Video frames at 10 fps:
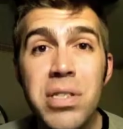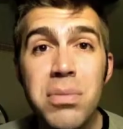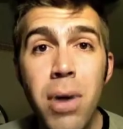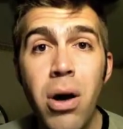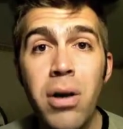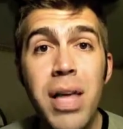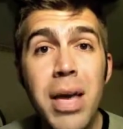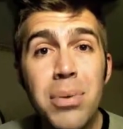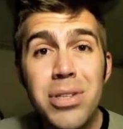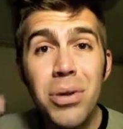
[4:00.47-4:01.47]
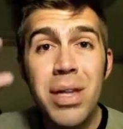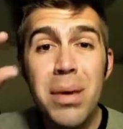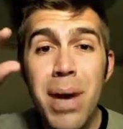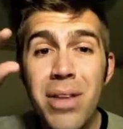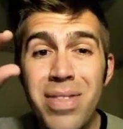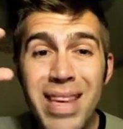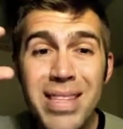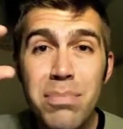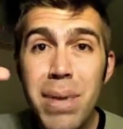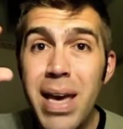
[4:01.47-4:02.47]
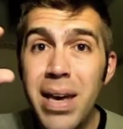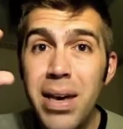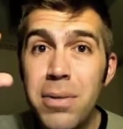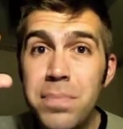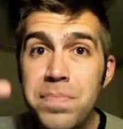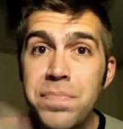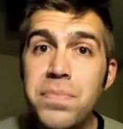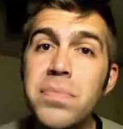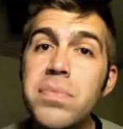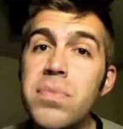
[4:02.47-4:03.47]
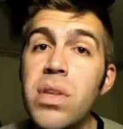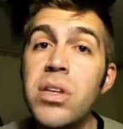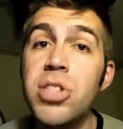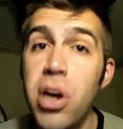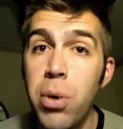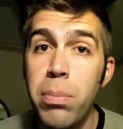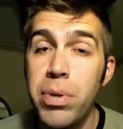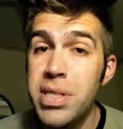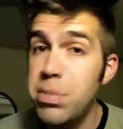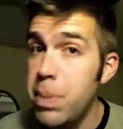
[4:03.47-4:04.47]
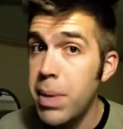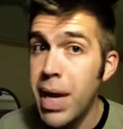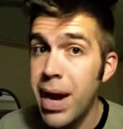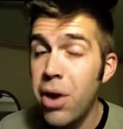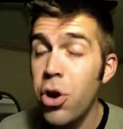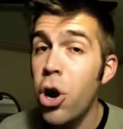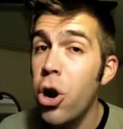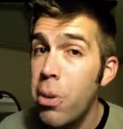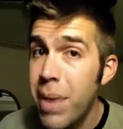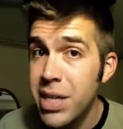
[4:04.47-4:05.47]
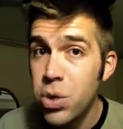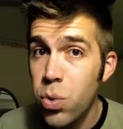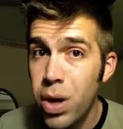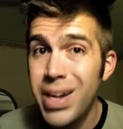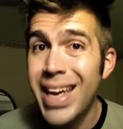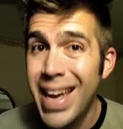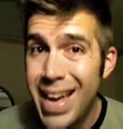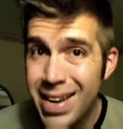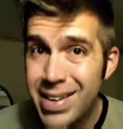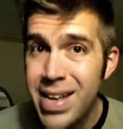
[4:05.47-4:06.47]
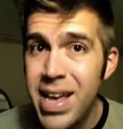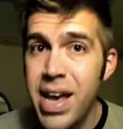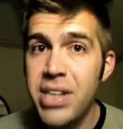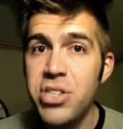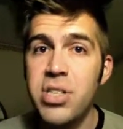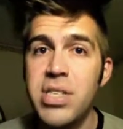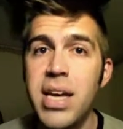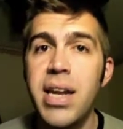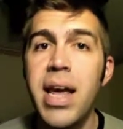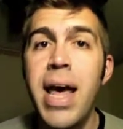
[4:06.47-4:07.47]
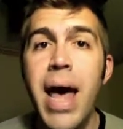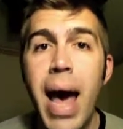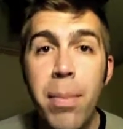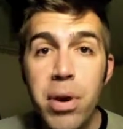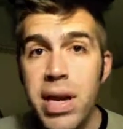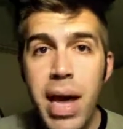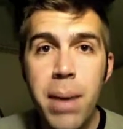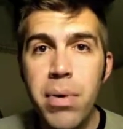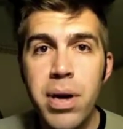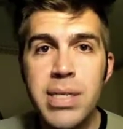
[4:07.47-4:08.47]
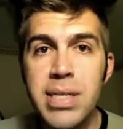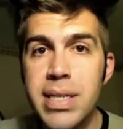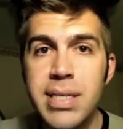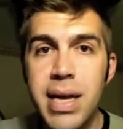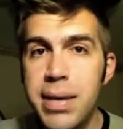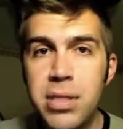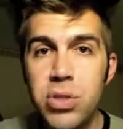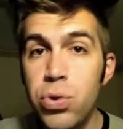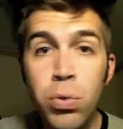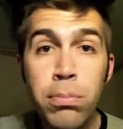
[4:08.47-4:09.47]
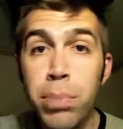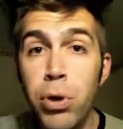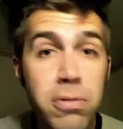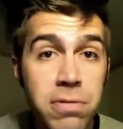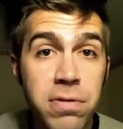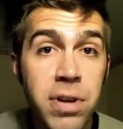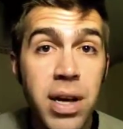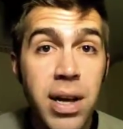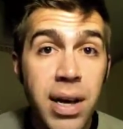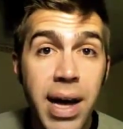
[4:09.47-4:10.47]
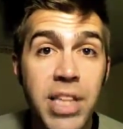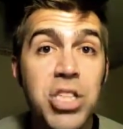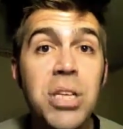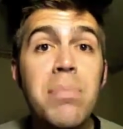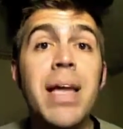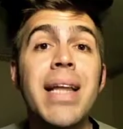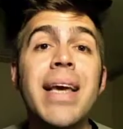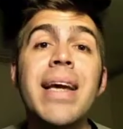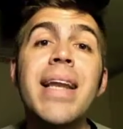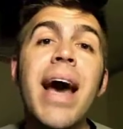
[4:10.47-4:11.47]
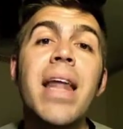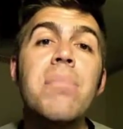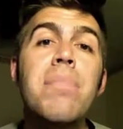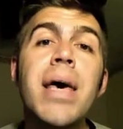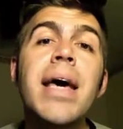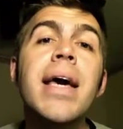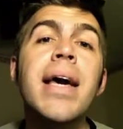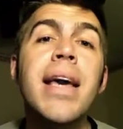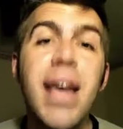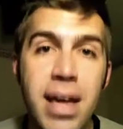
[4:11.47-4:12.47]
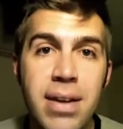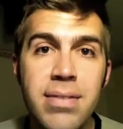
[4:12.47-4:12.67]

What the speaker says: small. He was only about this big. So, Princess Pippy got out her magic wand again, and she said, "Abracadabra, zing, zang, zoom, poof!" And she made King Daddy big again.